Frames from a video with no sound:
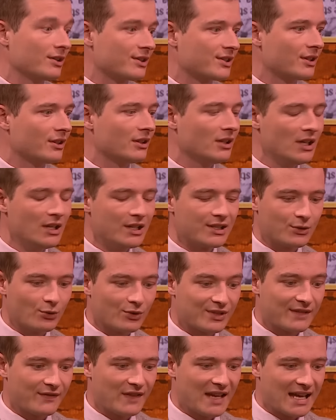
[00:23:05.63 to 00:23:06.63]
So it's not
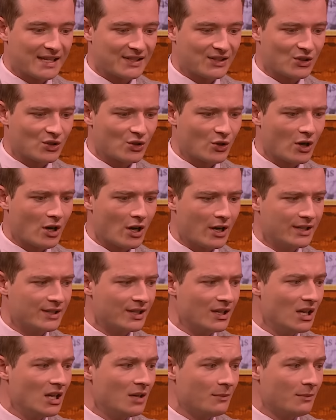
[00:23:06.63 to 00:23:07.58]
as if he hasn't tried,